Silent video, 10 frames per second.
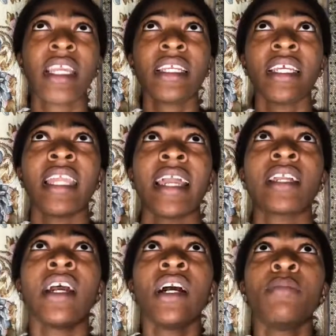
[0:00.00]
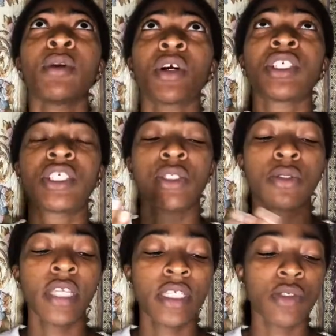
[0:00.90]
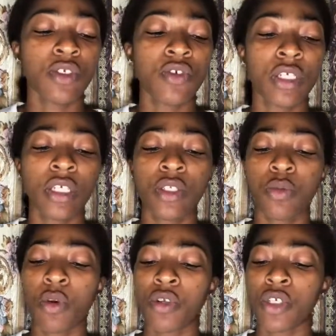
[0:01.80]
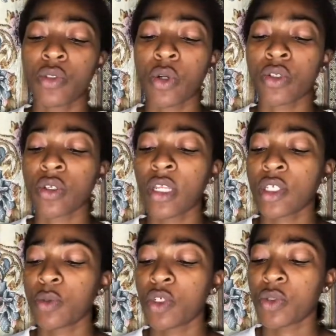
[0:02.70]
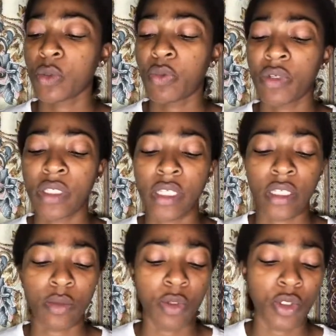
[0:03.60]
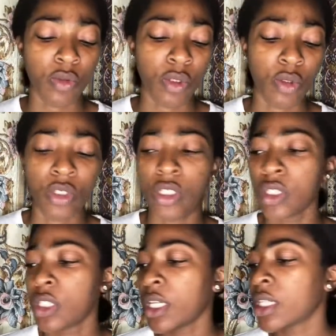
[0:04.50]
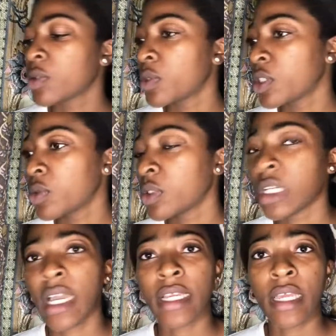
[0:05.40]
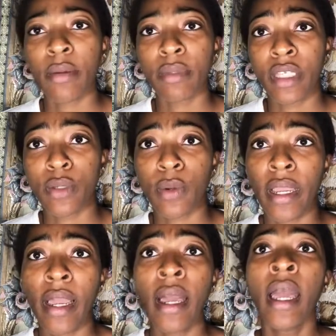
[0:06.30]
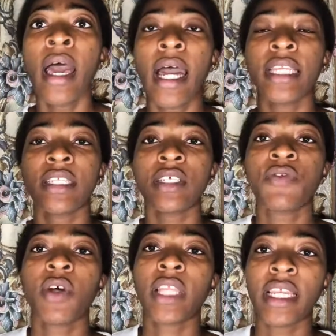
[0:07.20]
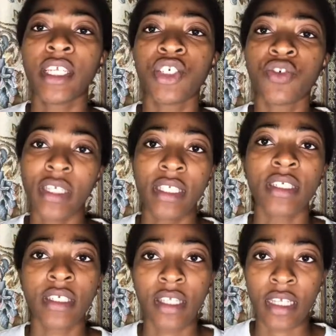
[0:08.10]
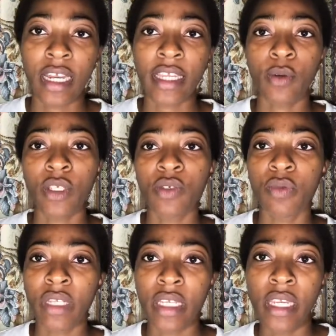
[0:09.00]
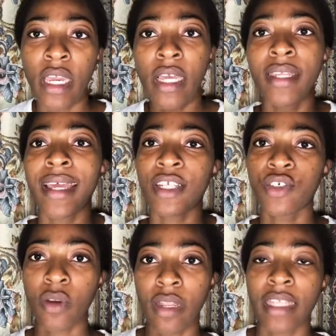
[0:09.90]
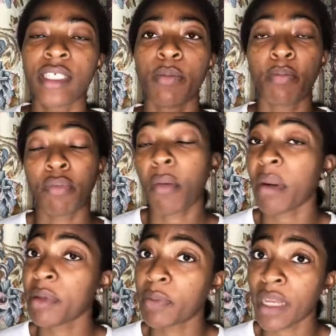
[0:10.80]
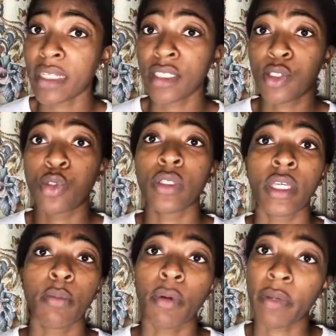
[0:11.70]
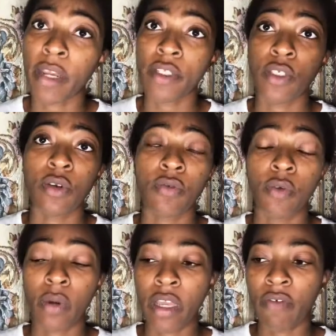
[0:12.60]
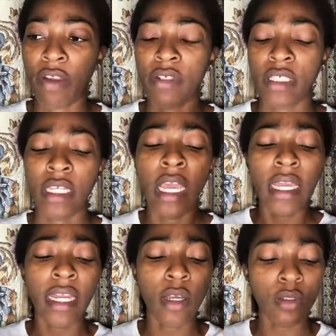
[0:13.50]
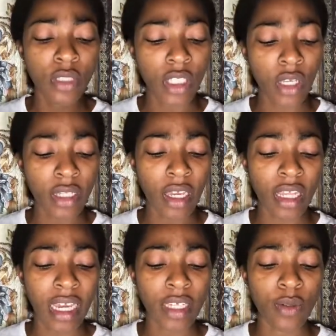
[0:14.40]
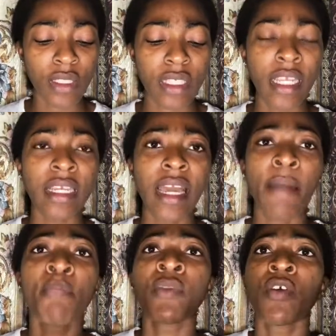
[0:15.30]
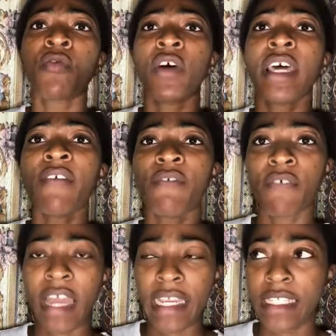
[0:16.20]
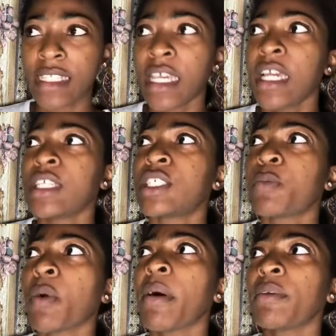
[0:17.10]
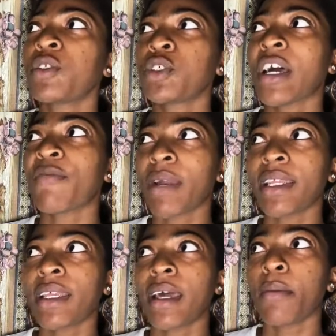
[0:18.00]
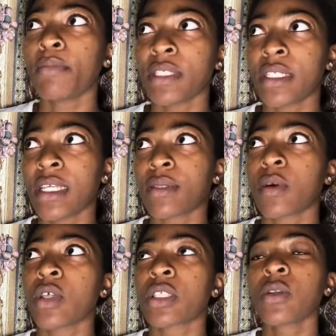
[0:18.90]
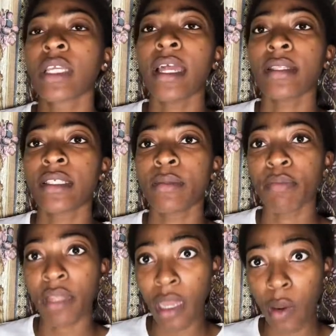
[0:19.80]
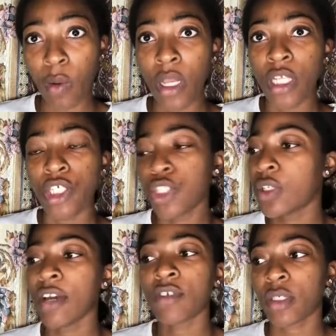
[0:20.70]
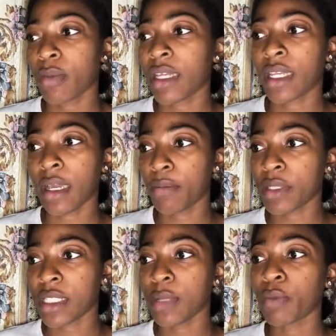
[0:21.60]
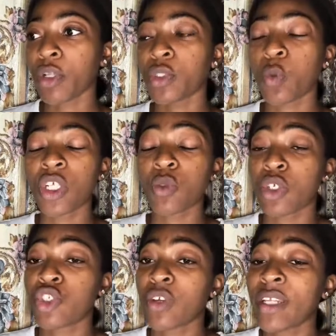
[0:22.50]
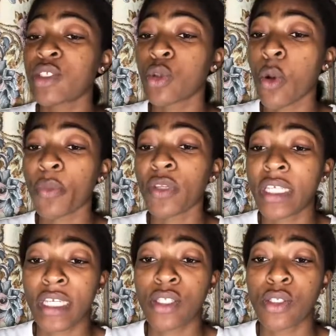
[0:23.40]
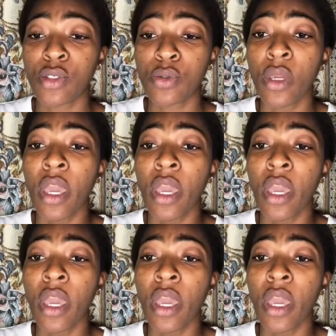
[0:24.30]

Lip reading: it like, because today she's with Tricky, tomorrow she's with Ozo, next month she's with Prince, next month she's with Tochi, the next week she's with Kidwire, and it just felt like a strategy thing, like it wasn't really natural, like she probably planned this to gain popularity or for whatever reason. Now Lucy on the other hand was saying that for that fight, she probably should have minded her business, because looking at it now, she should have just minded her business. But what she was trying to communicate to